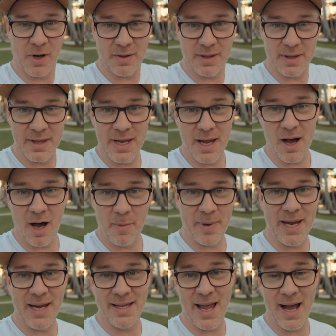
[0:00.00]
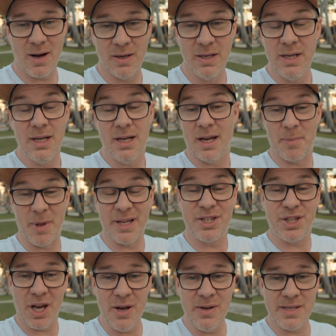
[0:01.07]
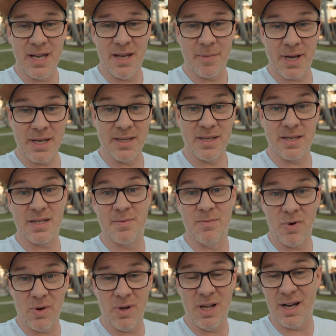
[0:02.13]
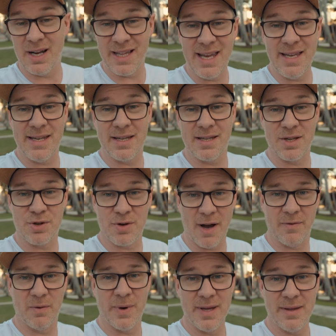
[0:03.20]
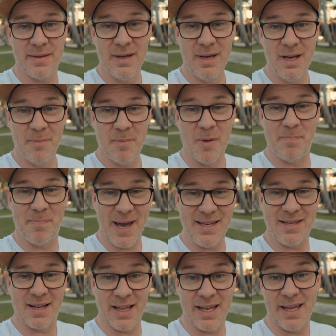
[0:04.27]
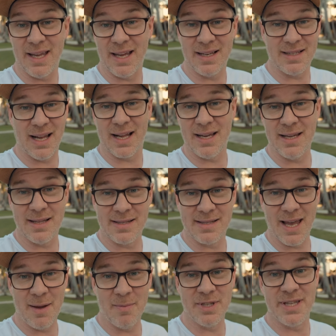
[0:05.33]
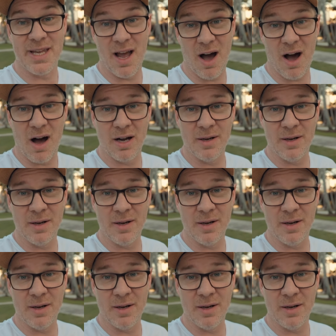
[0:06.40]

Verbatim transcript: on the RP now, but I chose it because it's smaller and easier to travel with, but basically exactly the same as the R.